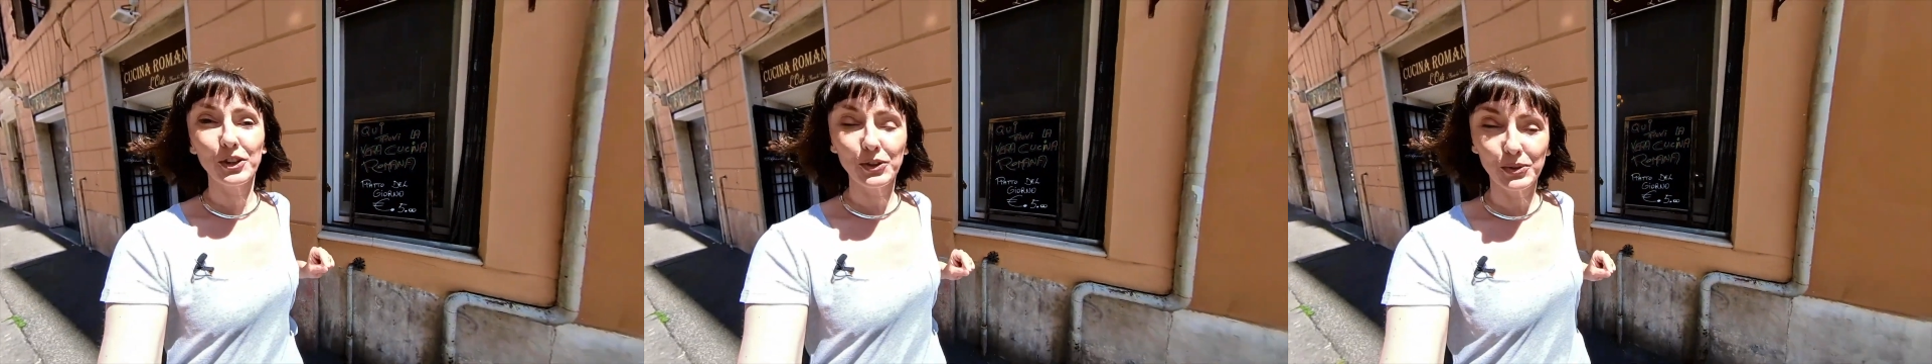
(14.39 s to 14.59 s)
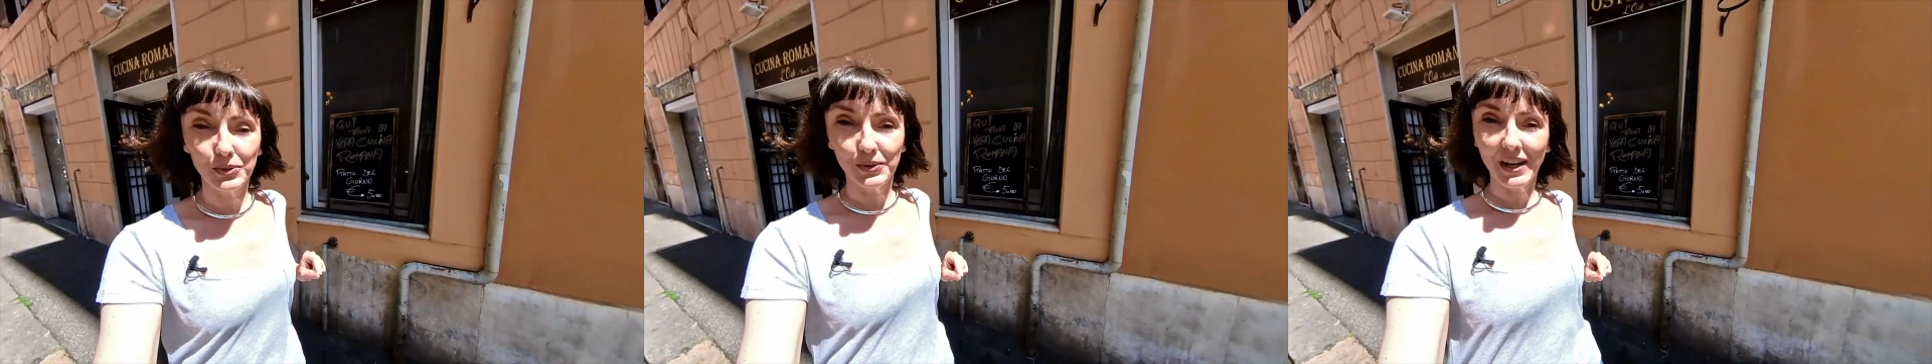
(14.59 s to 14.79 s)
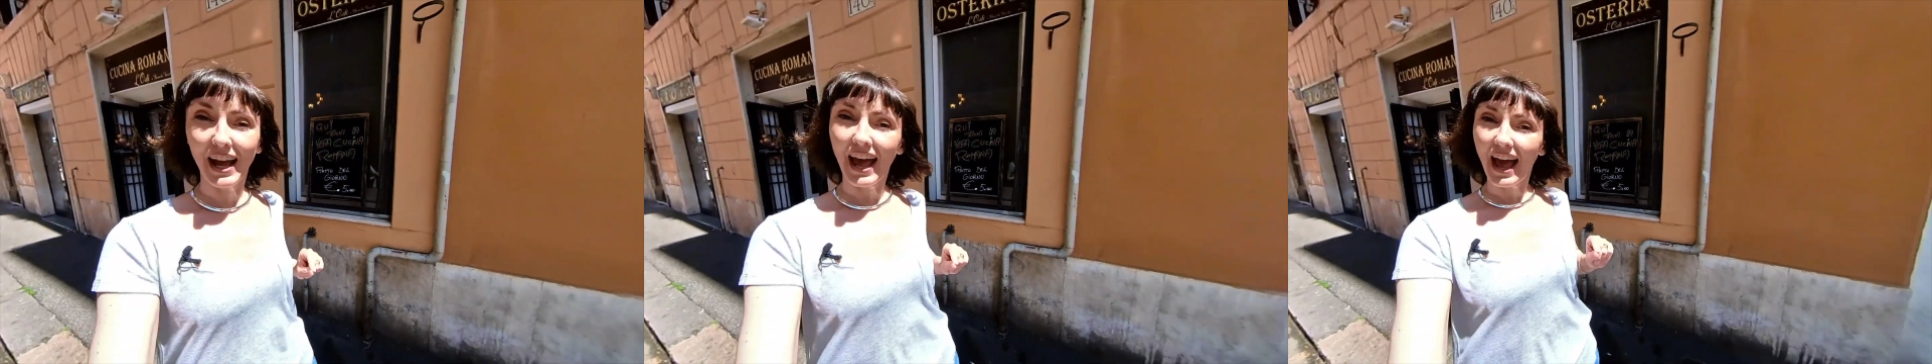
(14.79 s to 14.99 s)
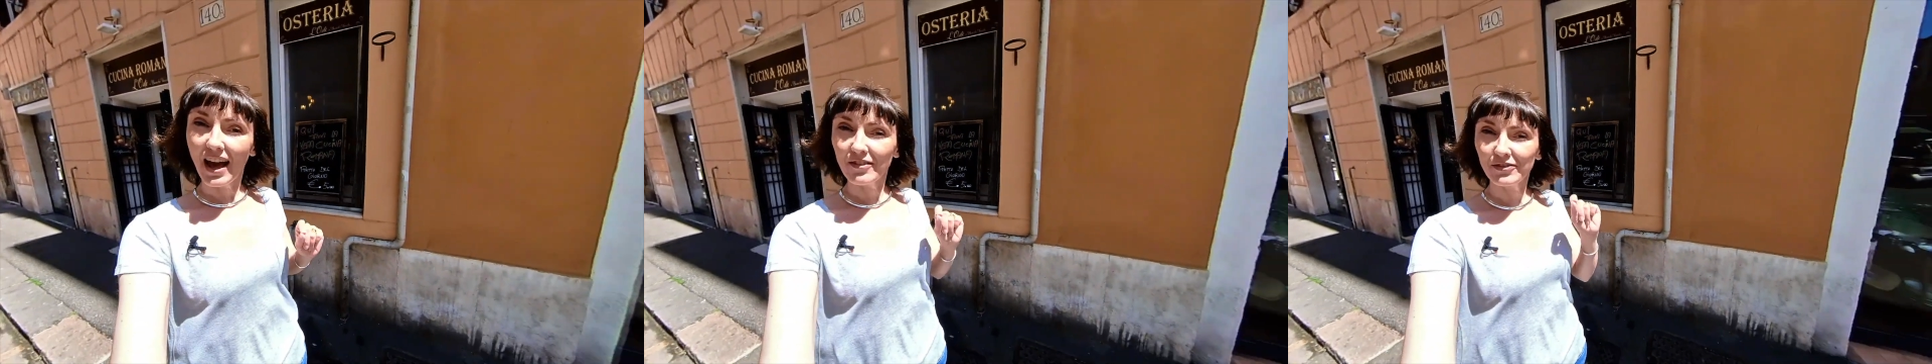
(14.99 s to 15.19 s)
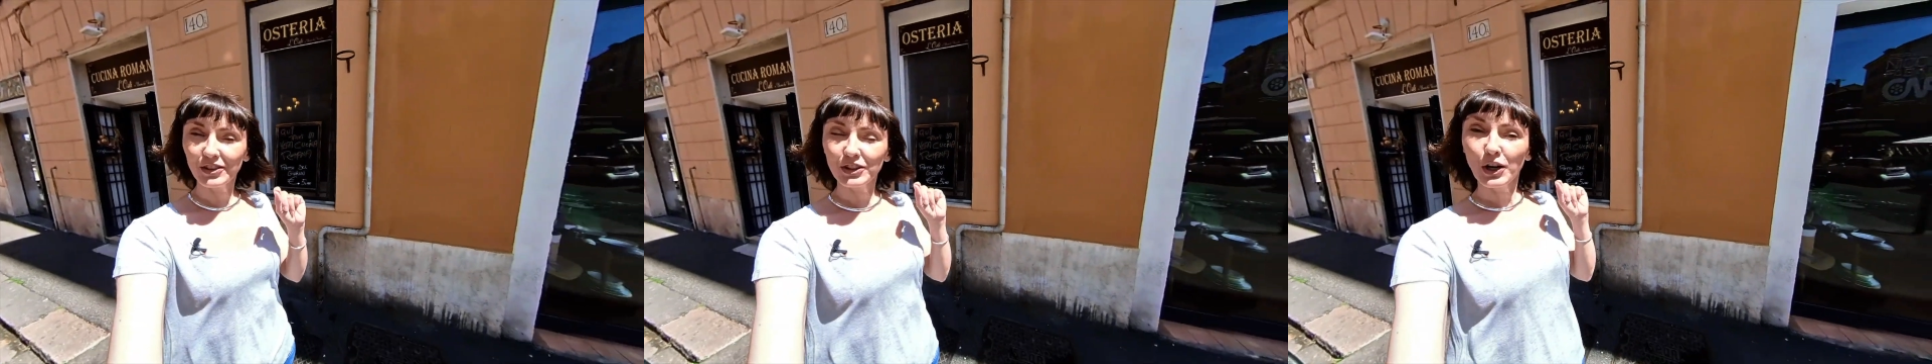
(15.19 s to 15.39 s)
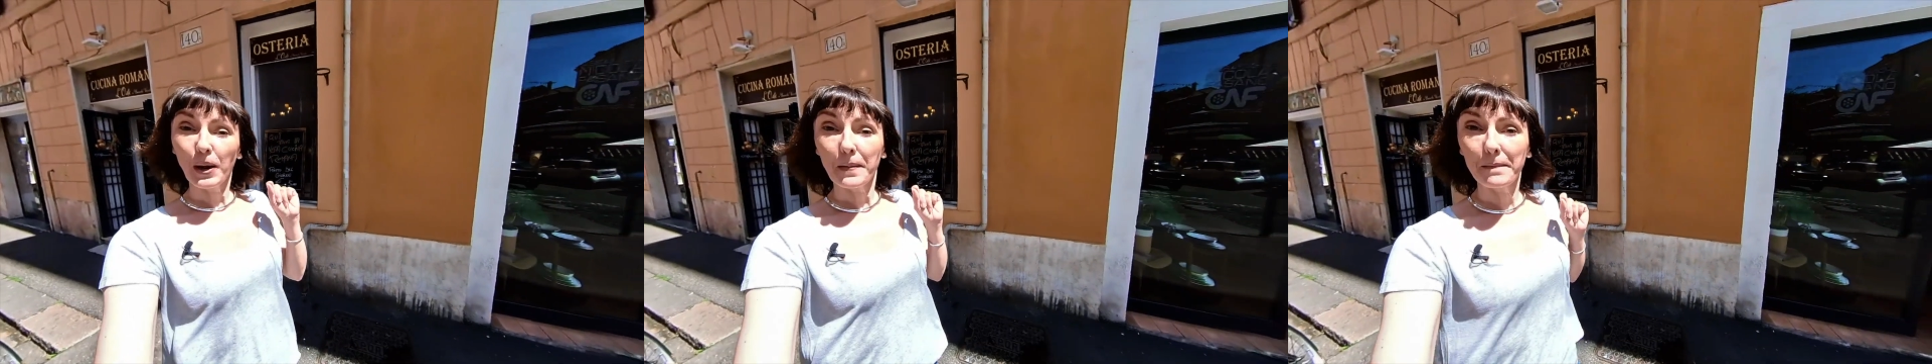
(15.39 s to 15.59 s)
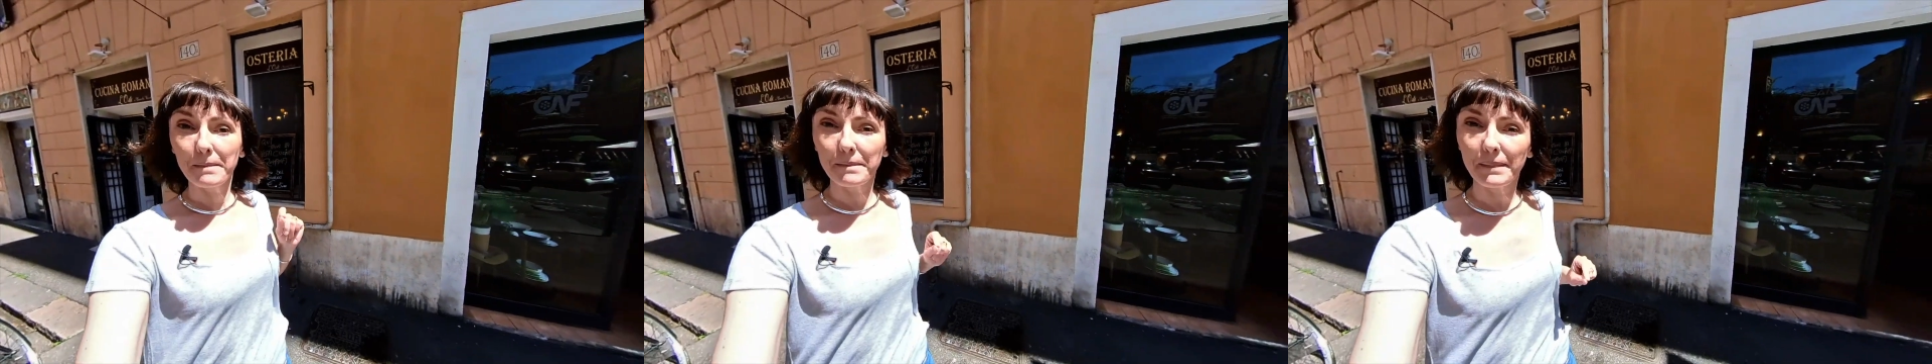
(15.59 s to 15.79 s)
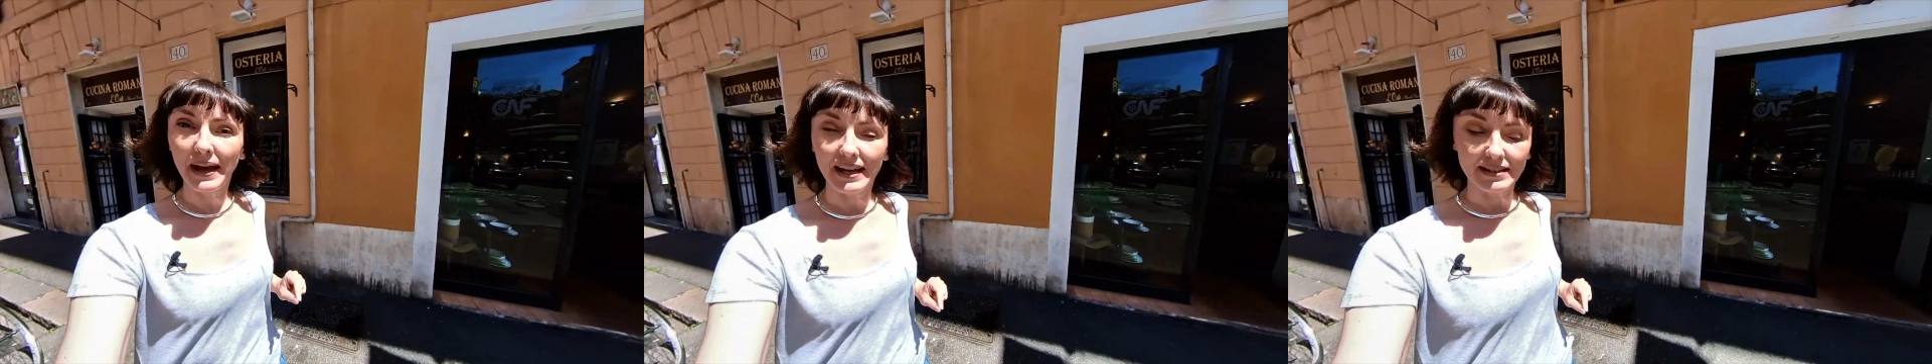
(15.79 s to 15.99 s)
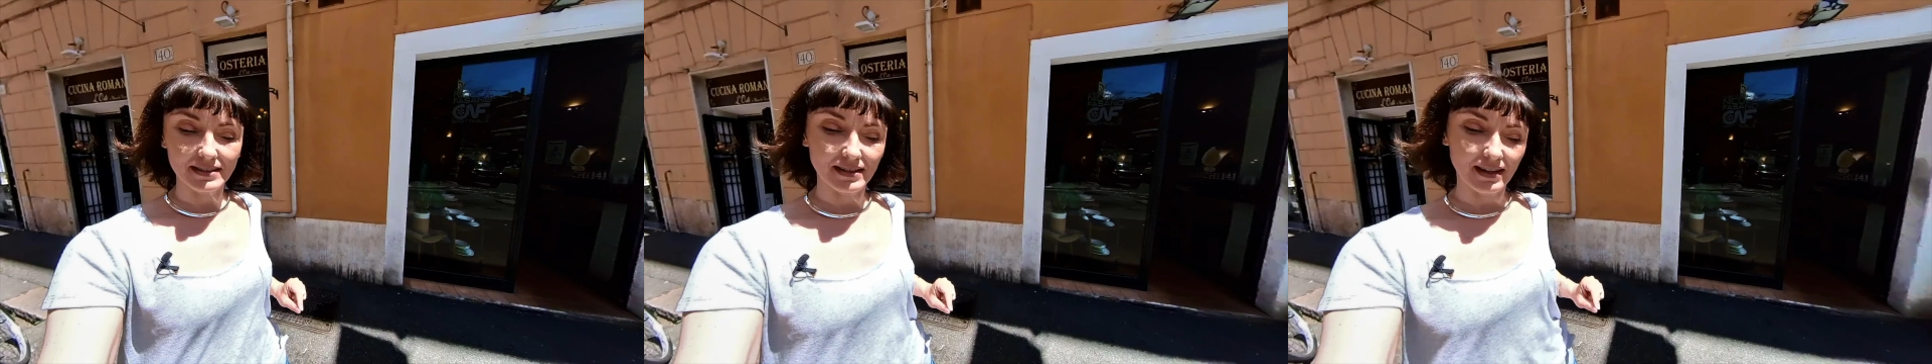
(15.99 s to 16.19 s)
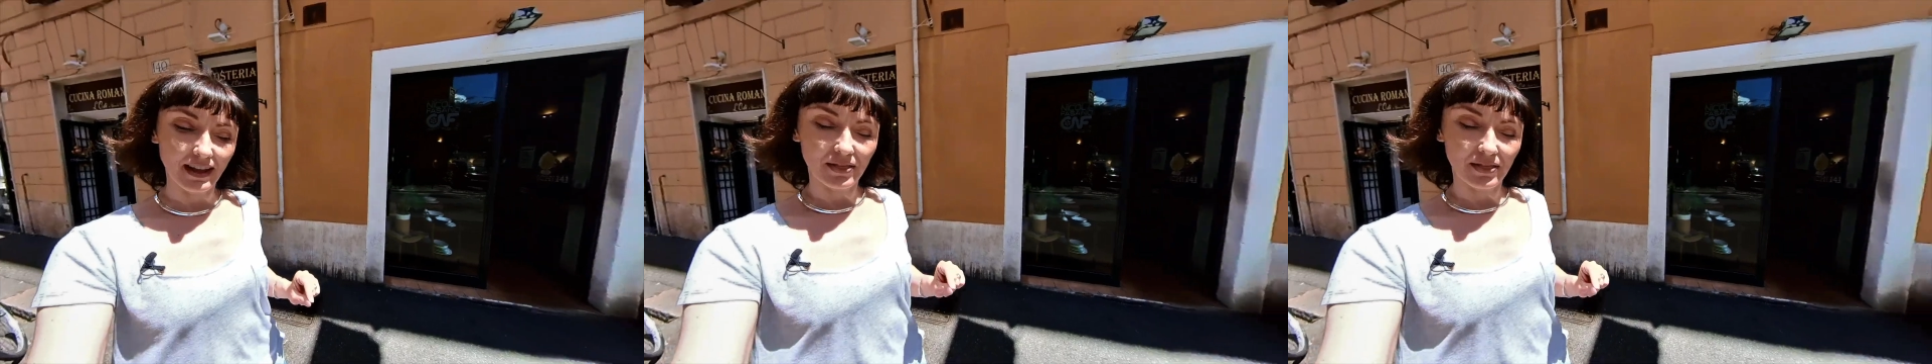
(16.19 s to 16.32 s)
you ever met